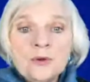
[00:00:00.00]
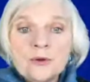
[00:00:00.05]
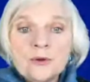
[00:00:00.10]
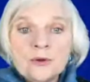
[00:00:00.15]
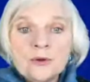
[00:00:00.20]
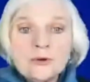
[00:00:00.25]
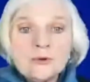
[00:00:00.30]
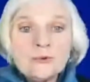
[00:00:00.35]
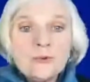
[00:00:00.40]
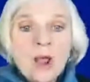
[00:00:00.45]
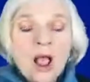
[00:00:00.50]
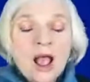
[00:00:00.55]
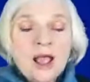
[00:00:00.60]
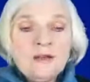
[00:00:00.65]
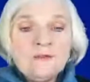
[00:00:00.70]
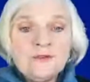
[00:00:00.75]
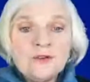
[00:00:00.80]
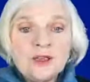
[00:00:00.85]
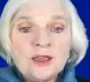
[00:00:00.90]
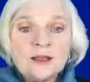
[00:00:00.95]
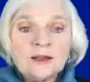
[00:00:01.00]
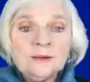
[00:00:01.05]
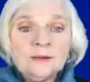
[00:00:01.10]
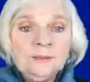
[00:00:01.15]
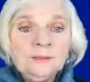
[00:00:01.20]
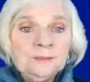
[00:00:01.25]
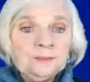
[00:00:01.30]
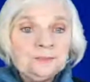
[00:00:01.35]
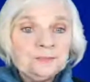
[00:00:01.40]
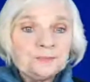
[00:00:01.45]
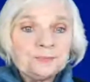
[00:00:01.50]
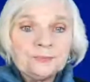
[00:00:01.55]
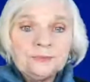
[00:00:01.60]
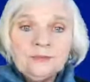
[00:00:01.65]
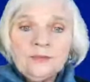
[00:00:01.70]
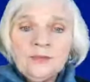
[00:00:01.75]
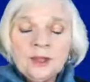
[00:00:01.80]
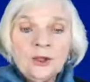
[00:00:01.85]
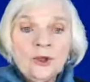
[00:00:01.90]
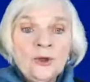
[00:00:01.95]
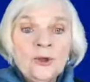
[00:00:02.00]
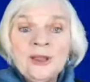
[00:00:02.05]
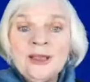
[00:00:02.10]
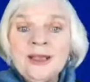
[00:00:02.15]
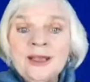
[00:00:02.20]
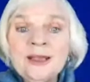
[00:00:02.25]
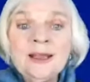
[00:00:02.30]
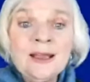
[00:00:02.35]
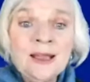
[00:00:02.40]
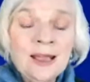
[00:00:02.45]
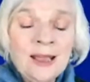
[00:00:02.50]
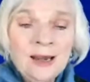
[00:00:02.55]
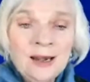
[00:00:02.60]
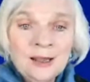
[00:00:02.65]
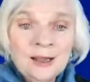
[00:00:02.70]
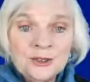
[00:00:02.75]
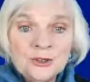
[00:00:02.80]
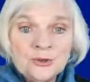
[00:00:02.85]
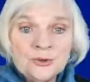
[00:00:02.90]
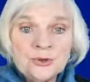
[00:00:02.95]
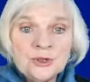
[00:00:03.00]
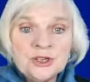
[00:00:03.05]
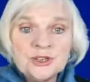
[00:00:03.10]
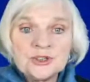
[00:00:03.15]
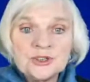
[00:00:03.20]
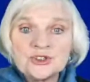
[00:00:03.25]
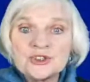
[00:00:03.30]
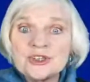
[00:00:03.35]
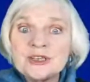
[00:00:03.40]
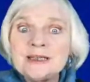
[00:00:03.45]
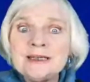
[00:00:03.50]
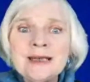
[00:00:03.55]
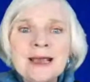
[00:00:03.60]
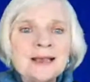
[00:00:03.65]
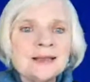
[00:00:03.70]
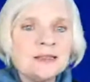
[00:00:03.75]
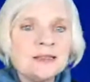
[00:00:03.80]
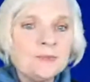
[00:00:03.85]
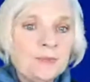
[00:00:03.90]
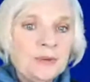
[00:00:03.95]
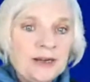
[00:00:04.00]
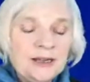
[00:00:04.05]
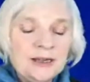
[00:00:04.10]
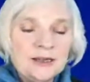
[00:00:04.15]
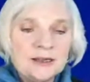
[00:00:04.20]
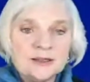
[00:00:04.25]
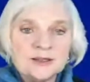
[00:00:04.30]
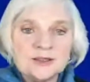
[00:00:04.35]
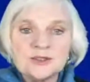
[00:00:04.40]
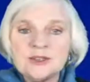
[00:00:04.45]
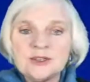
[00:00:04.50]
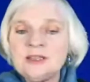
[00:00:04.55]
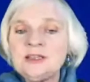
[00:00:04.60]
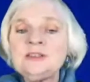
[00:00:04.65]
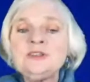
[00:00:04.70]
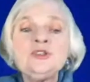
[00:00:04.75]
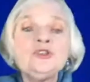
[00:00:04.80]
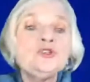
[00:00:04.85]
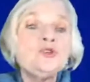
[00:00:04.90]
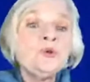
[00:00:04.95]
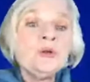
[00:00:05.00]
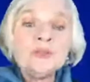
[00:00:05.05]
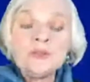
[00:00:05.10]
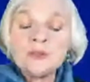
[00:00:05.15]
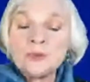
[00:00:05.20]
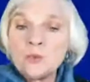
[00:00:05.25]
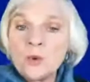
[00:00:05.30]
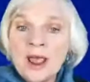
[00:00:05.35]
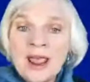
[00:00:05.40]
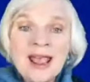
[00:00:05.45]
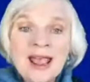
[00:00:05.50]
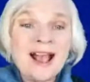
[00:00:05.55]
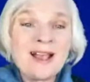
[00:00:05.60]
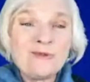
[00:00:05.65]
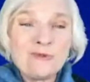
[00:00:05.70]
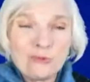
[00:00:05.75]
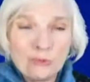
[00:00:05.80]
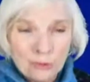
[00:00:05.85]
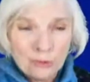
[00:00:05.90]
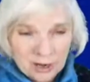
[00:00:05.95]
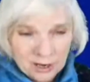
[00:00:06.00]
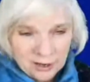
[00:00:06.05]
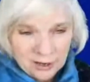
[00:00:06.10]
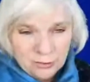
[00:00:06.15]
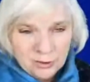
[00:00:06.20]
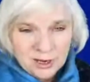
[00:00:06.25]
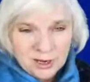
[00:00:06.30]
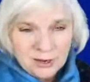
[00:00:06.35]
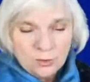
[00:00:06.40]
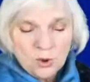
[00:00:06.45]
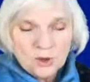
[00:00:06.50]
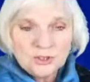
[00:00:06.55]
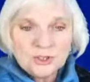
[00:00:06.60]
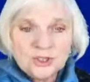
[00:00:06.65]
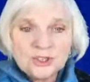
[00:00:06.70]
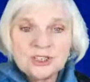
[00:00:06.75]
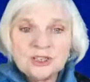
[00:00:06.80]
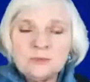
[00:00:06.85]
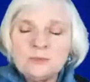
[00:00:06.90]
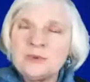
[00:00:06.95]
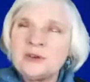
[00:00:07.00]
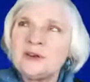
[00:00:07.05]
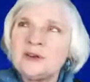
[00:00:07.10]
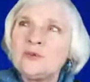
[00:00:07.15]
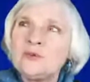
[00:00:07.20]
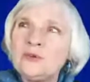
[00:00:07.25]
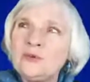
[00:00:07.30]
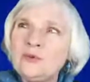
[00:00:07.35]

So people were arriving going, can I do this? Yes, please. They didn't do it the way I really wanted it, but